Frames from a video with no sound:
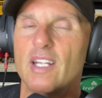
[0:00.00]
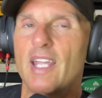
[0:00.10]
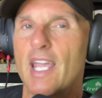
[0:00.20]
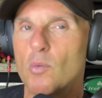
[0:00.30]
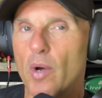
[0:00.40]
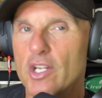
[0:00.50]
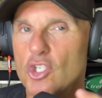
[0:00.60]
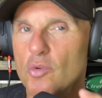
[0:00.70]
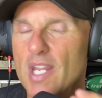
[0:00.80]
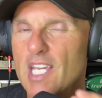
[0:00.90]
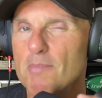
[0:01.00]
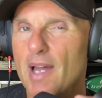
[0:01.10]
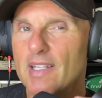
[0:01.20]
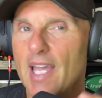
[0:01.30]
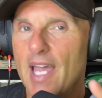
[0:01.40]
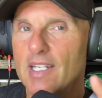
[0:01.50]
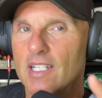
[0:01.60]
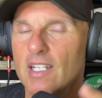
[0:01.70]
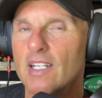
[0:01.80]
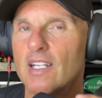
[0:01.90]
And what is unique about that,
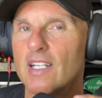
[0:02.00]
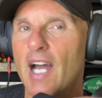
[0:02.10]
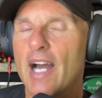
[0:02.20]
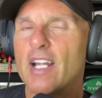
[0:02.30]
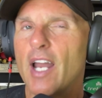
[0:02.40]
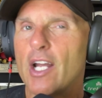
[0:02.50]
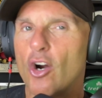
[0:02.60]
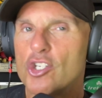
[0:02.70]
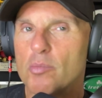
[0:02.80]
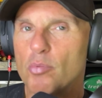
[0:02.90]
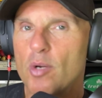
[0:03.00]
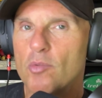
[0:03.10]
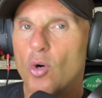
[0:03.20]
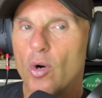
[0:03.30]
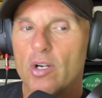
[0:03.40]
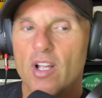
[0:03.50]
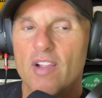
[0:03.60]
kind of like our Supreme Court,